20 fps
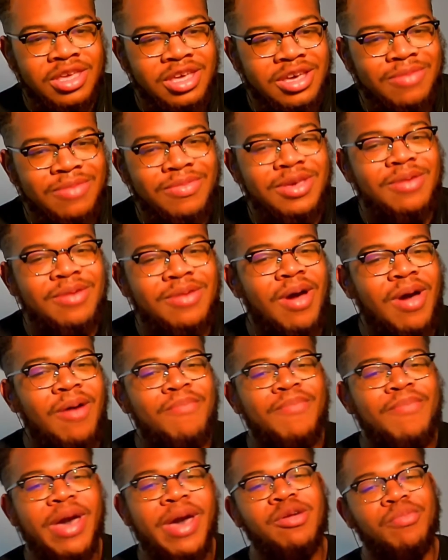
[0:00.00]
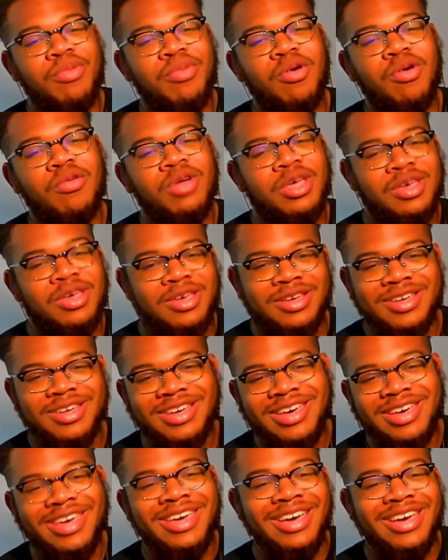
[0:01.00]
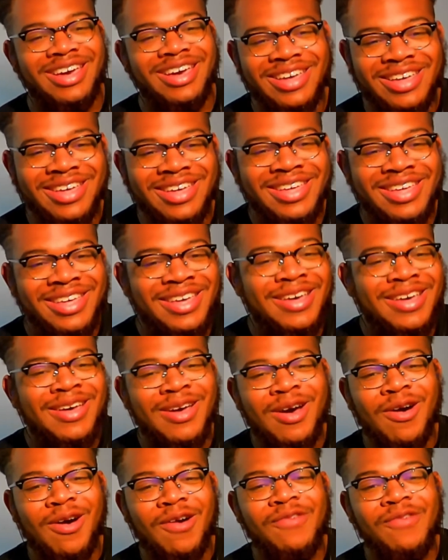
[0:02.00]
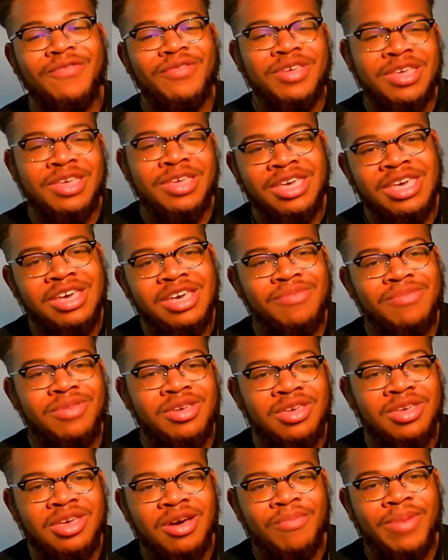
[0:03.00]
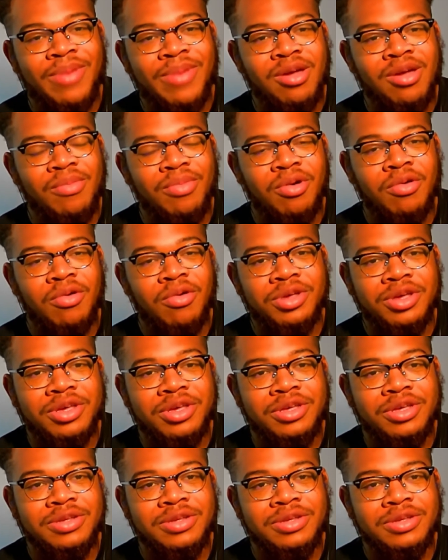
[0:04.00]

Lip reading: He can be a better Bullock. Hopefully, he can be a better bullet.